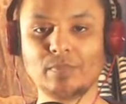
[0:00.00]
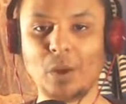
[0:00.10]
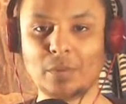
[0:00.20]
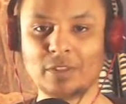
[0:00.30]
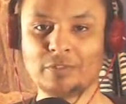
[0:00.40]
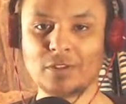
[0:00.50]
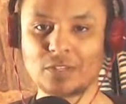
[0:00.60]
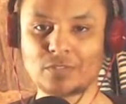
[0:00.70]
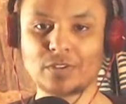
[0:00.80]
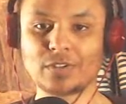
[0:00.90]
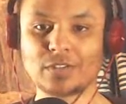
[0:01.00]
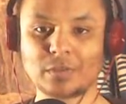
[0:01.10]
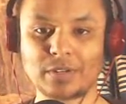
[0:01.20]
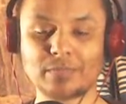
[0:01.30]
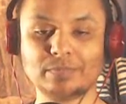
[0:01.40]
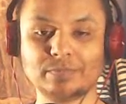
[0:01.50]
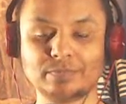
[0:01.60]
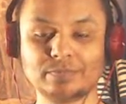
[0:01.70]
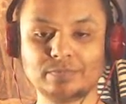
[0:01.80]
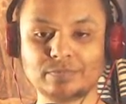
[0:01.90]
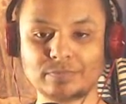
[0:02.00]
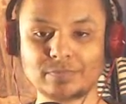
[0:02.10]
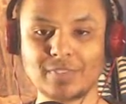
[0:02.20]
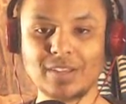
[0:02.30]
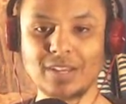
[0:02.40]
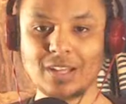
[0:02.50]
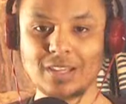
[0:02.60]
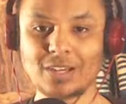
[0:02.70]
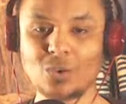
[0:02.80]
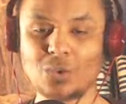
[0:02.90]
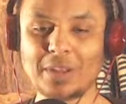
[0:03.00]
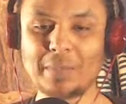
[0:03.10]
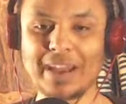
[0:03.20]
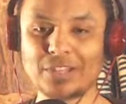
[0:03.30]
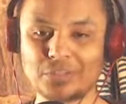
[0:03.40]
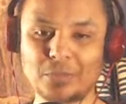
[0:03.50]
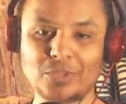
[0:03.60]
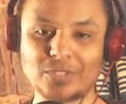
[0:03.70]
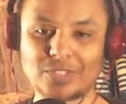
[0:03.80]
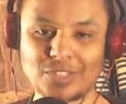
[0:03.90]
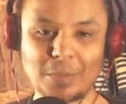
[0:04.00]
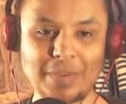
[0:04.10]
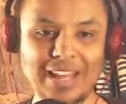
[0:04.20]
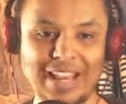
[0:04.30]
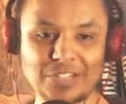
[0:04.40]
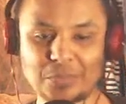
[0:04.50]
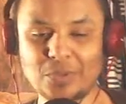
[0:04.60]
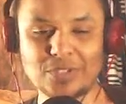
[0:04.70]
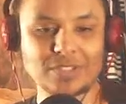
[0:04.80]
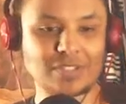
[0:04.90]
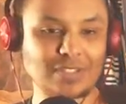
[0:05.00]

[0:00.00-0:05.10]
I win the first round anyway. Look at all them Angemons. So many Angemons.